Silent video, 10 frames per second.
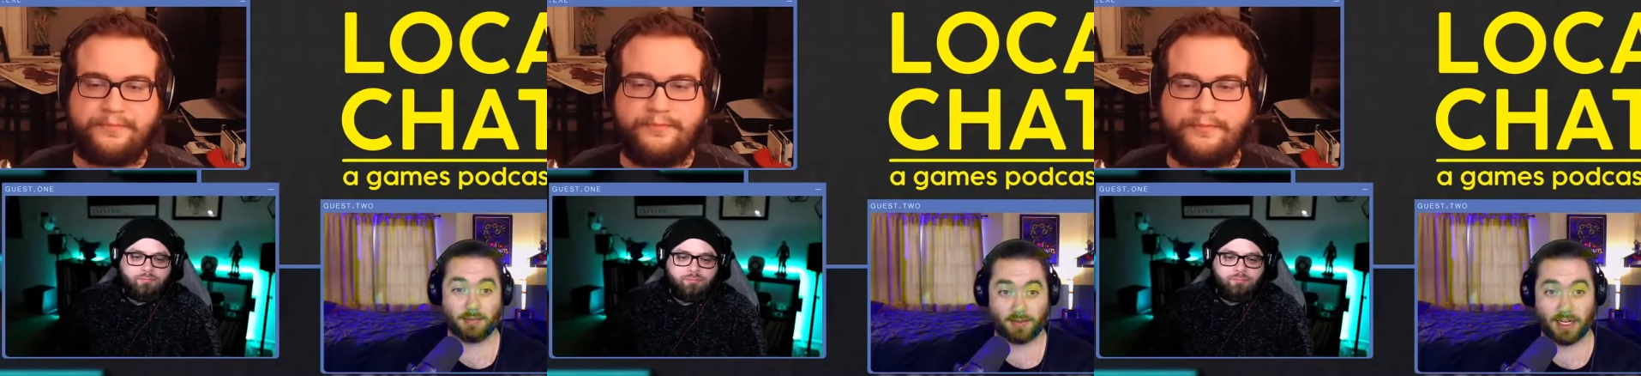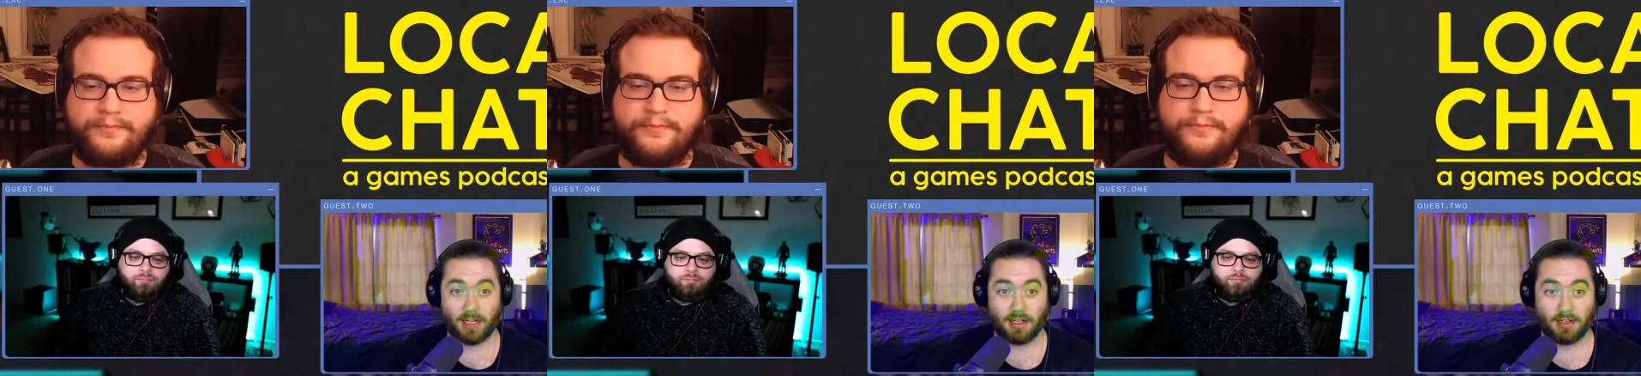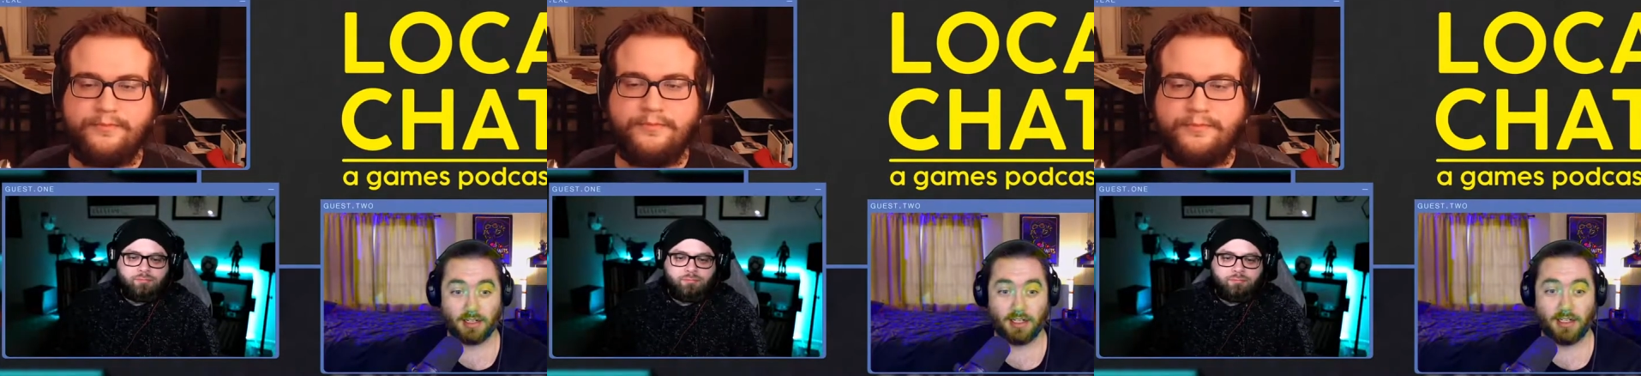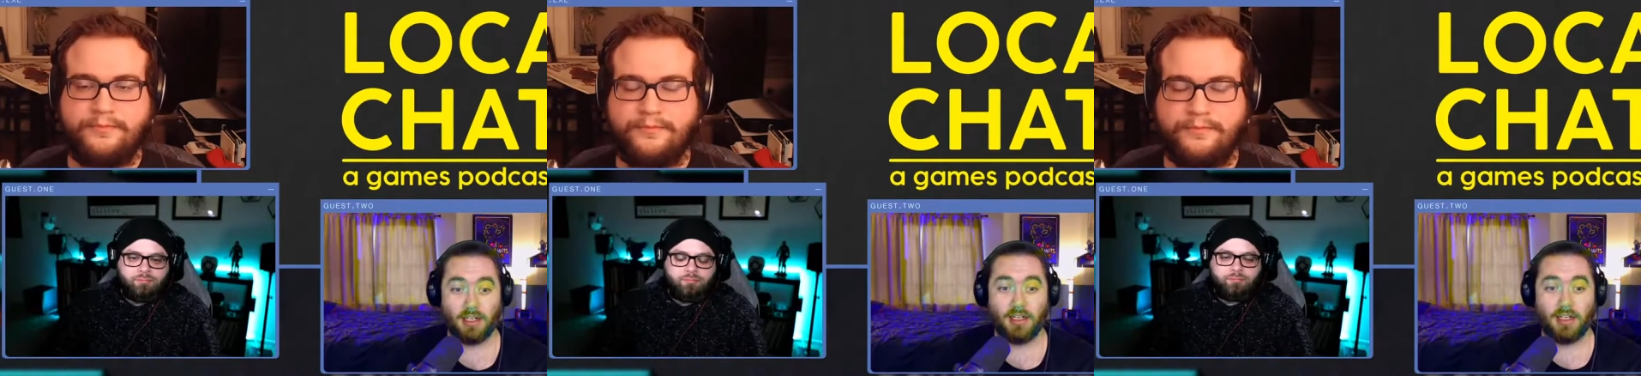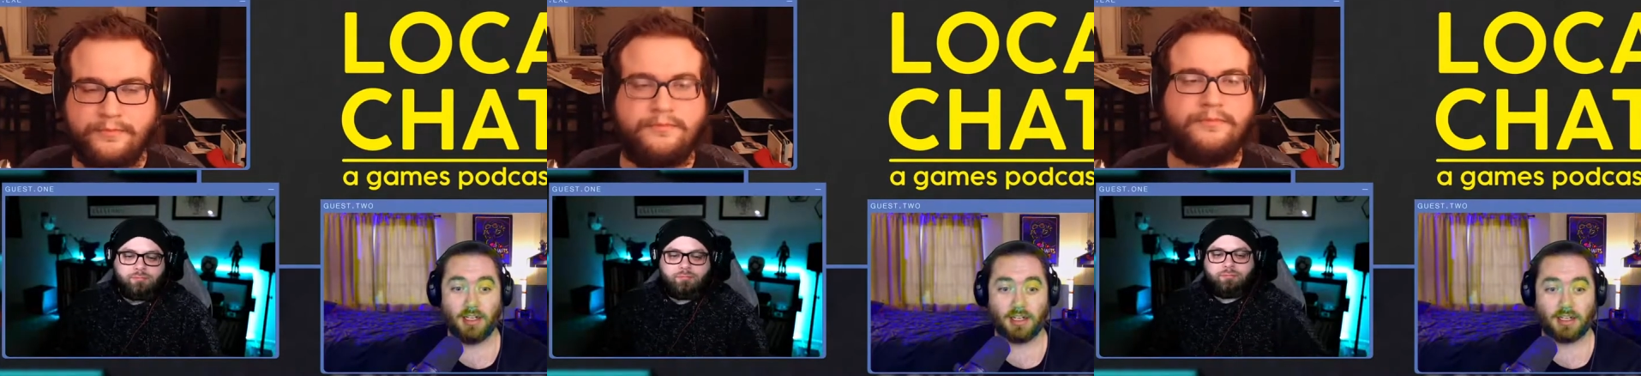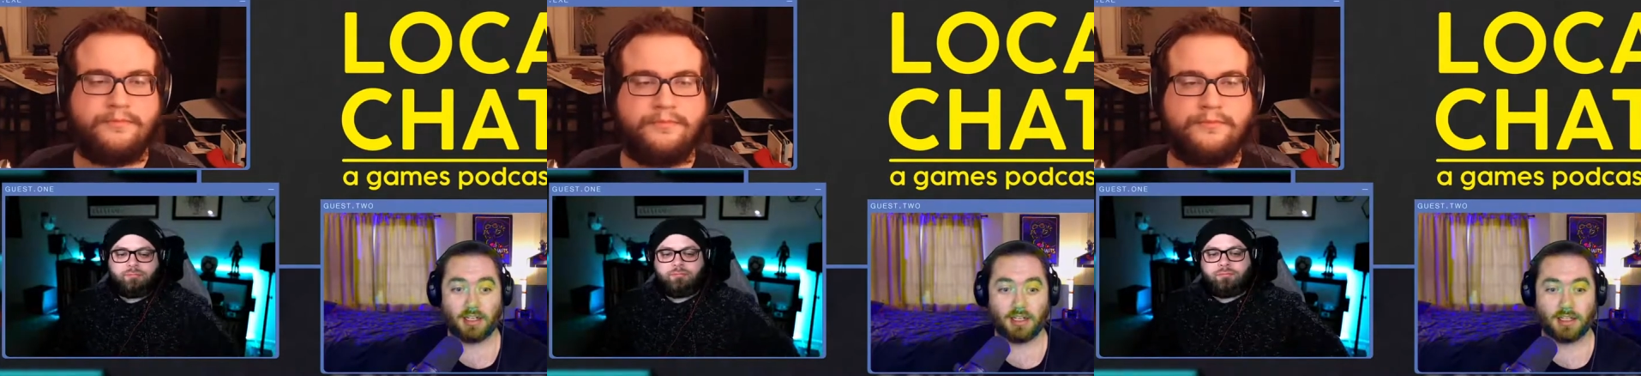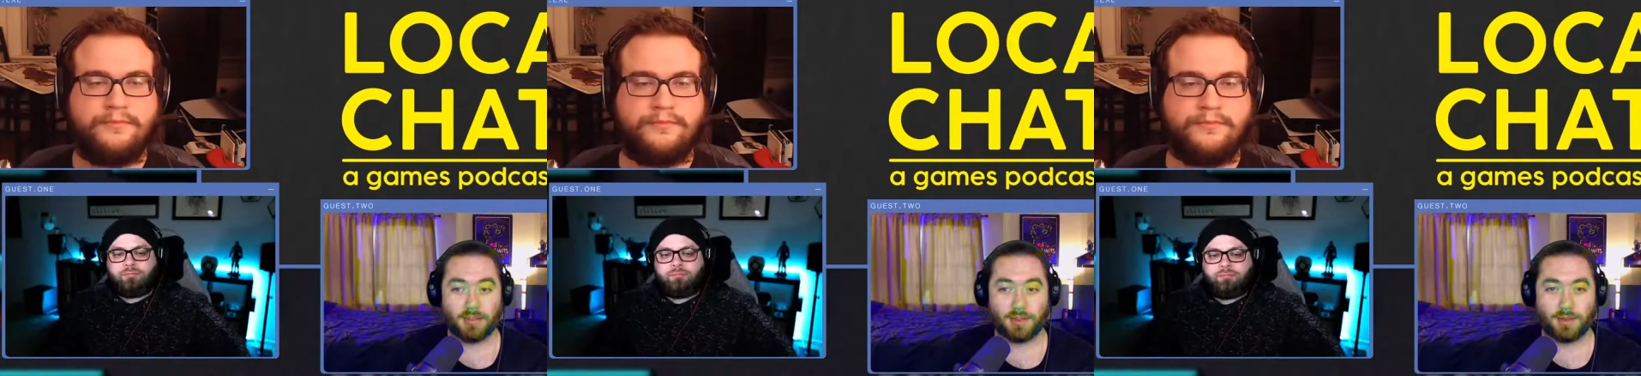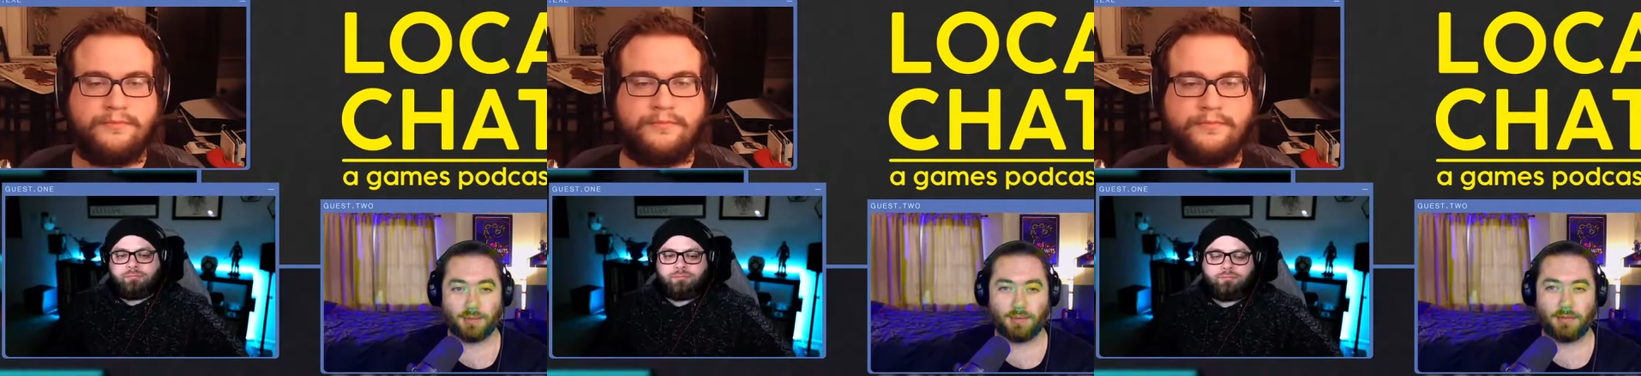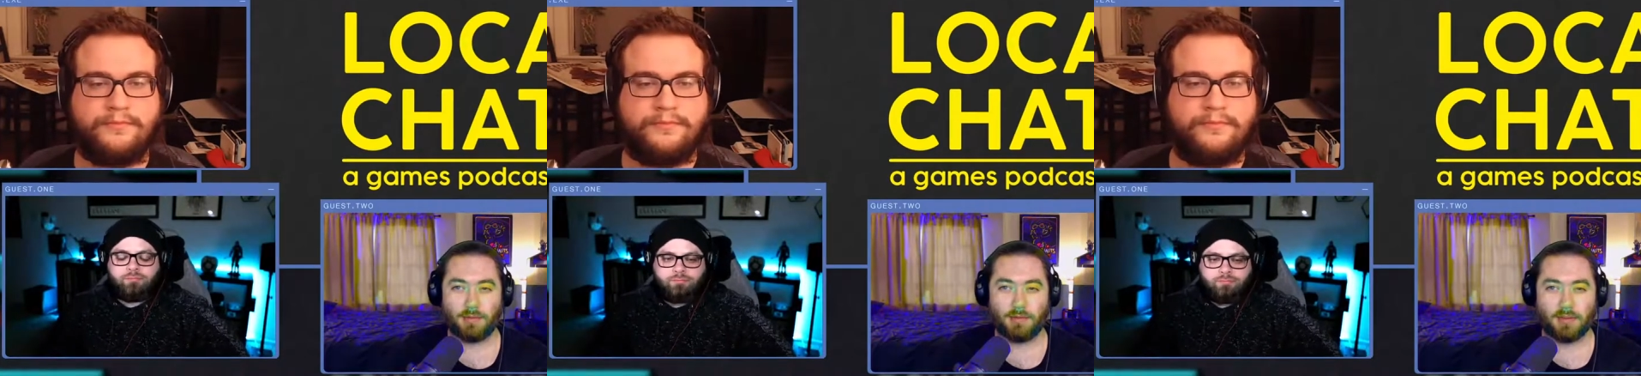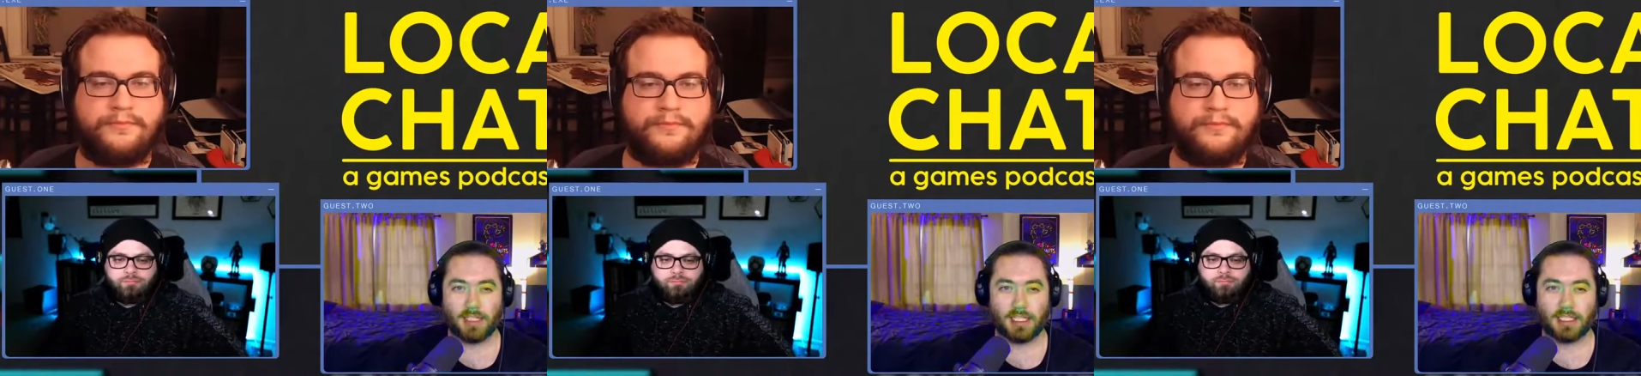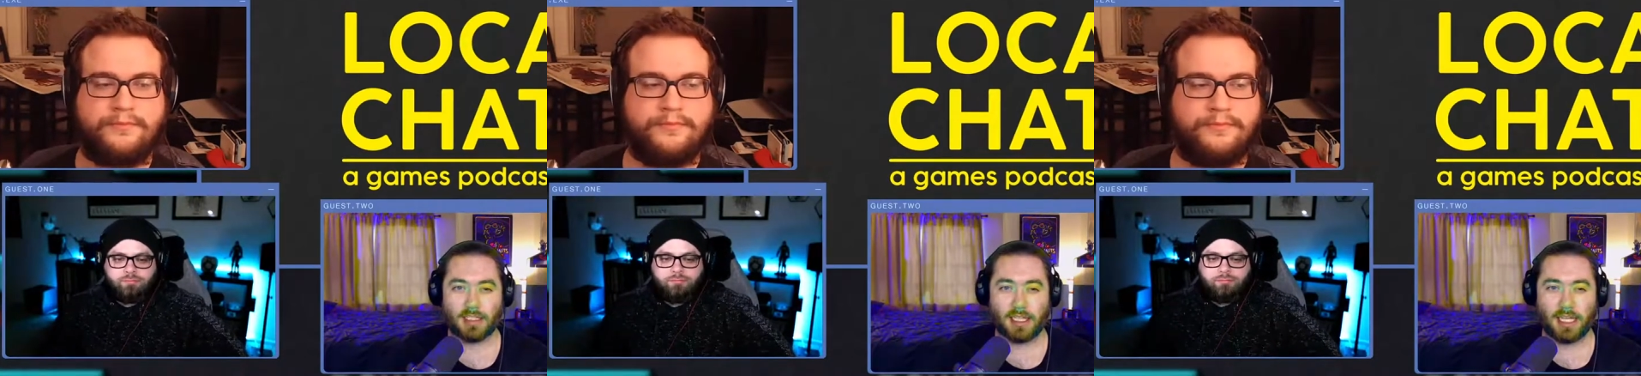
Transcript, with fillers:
Speaker 1: Campfire. This was released